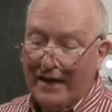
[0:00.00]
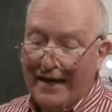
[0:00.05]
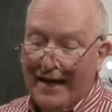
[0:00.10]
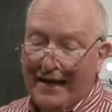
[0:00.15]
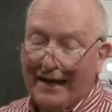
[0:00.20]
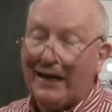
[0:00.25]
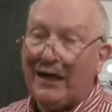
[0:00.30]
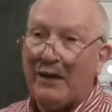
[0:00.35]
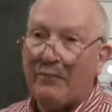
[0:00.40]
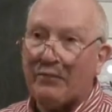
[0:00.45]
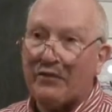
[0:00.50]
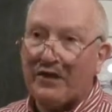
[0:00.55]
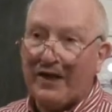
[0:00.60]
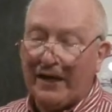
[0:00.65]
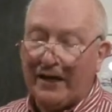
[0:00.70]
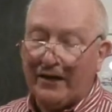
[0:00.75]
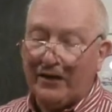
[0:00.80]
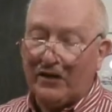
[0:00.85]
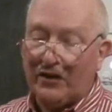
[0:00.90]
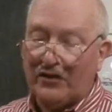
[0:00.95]

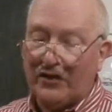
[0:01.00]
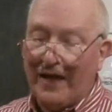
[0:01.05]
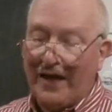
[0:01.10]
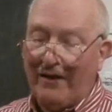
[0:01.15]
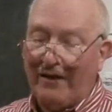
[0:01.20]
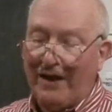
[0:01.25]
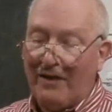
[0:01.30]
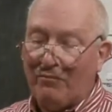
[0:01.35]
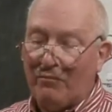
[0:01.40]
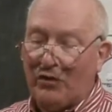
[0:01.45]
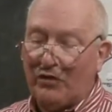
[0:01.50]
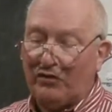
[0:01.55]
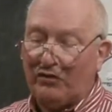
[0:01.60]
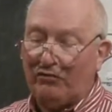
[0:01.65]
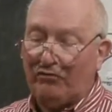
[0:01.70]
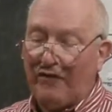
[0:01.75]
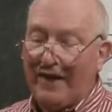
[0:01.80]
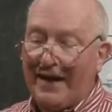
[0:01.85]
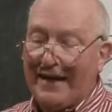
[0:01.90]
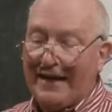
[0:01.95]
eclipsing as their
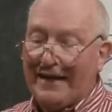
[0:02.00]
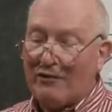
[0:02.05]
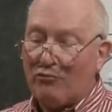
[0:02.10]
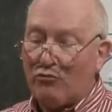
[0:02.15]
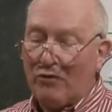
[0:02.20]
embers fade